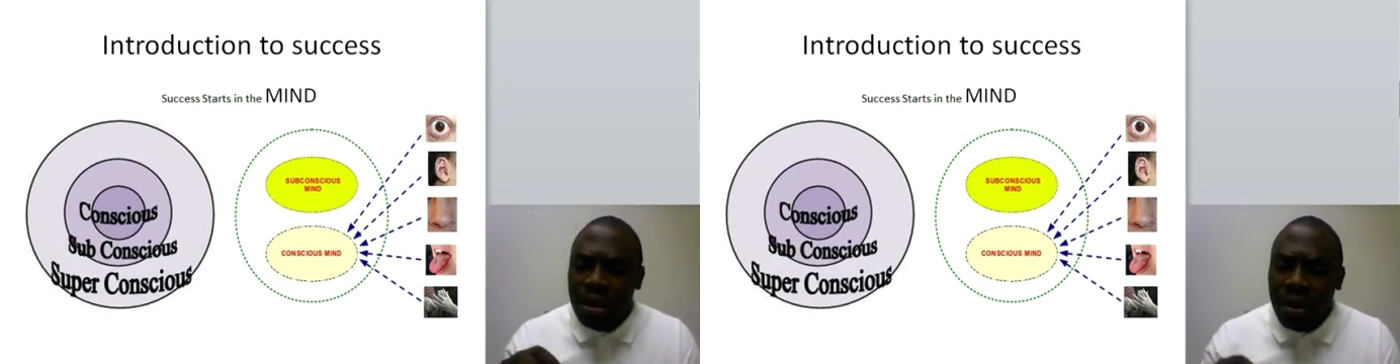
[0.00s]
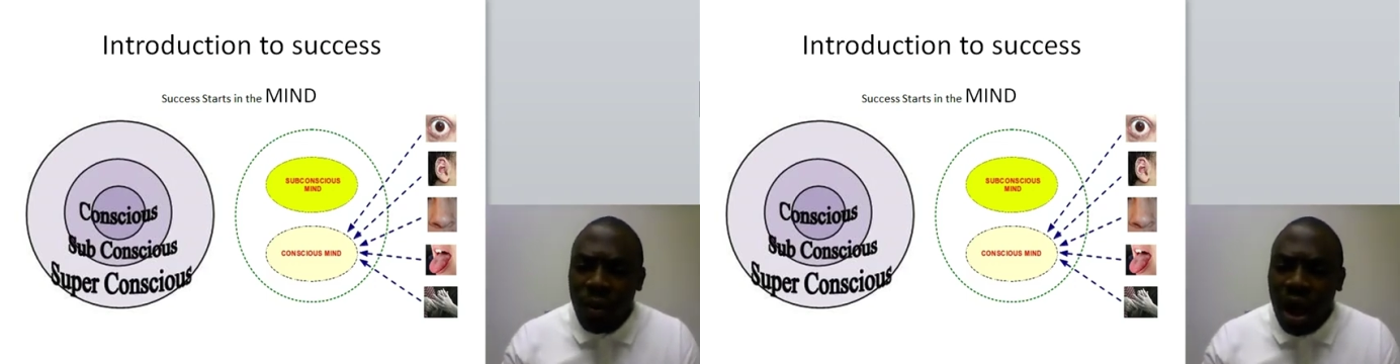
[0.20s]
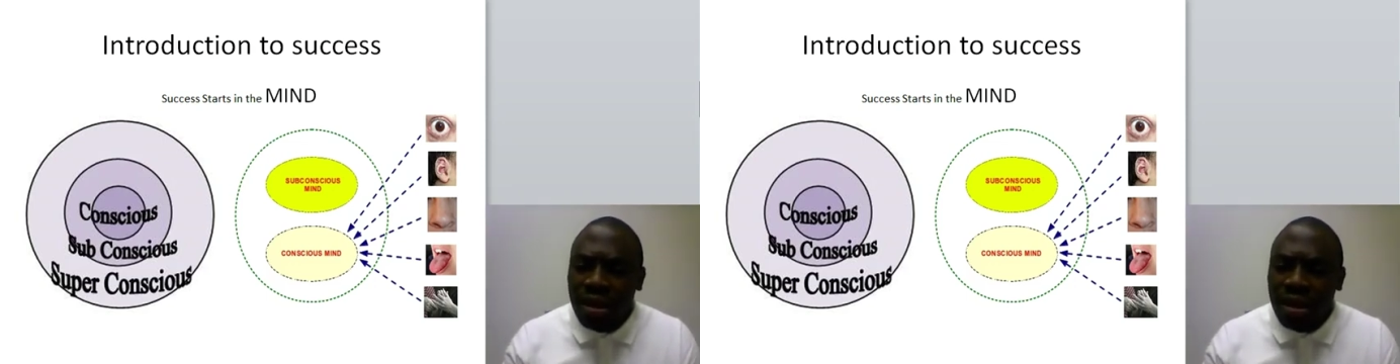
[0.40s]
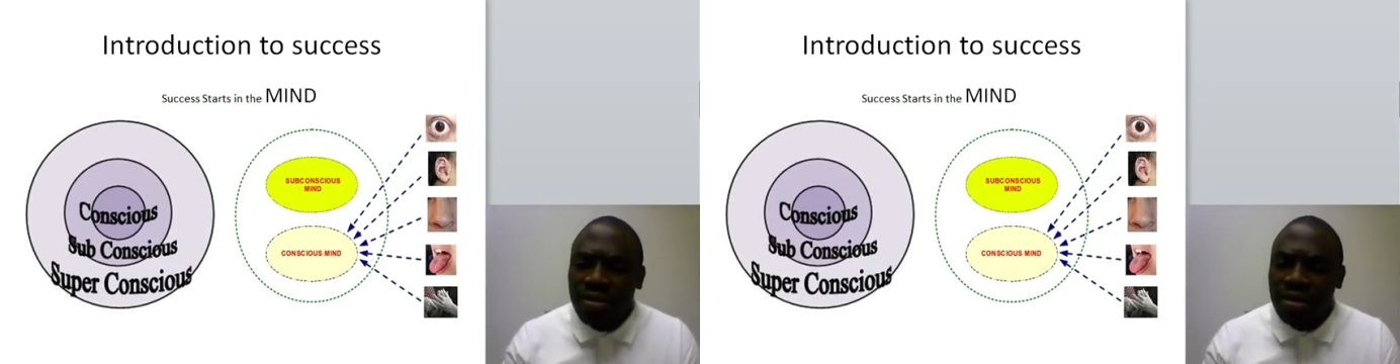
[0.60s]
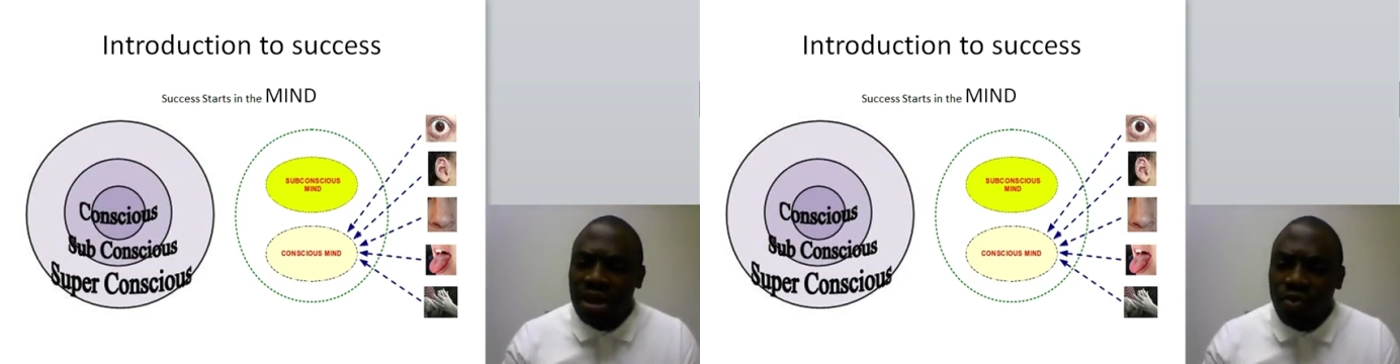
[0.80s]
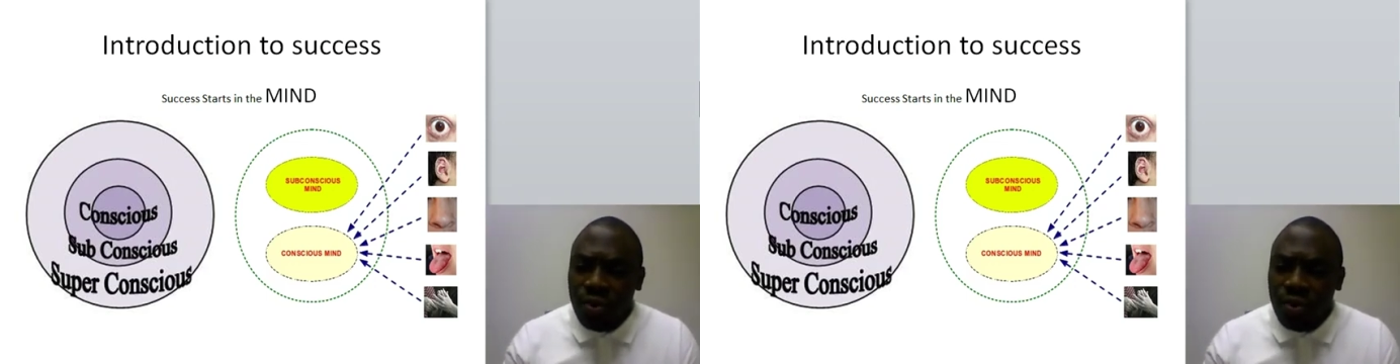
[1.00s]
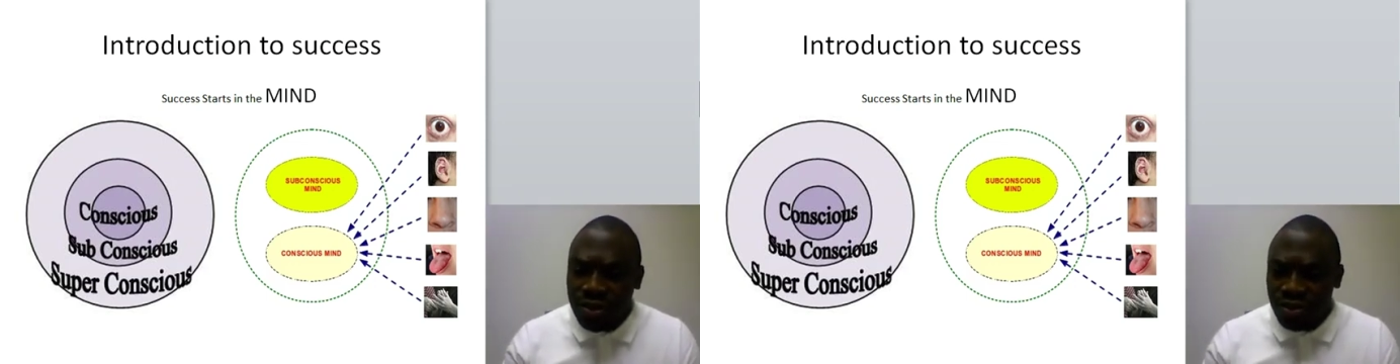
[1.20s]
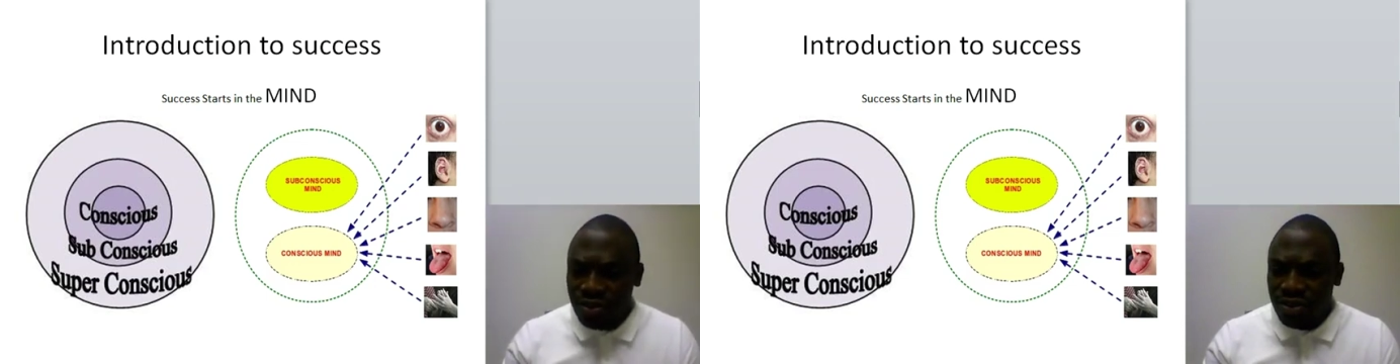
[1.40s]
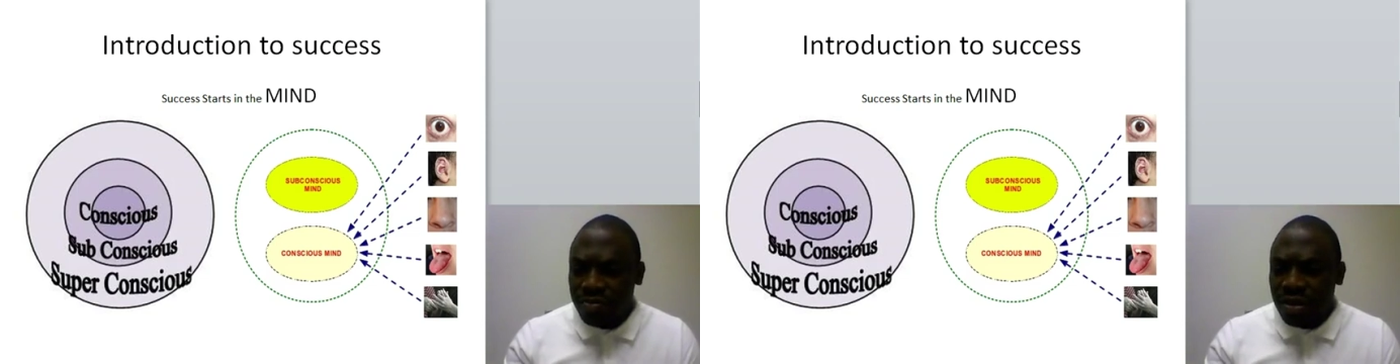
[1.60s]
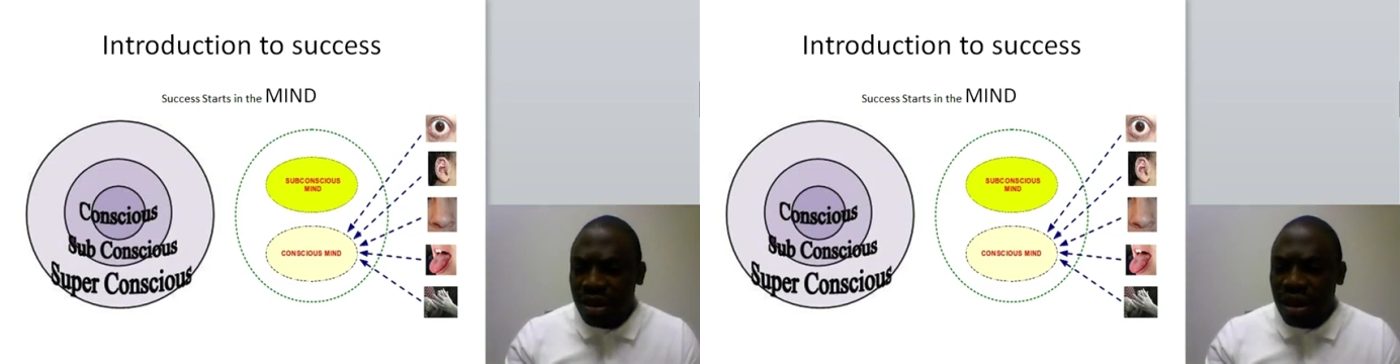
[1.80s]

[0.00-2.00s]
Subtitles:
the ones in which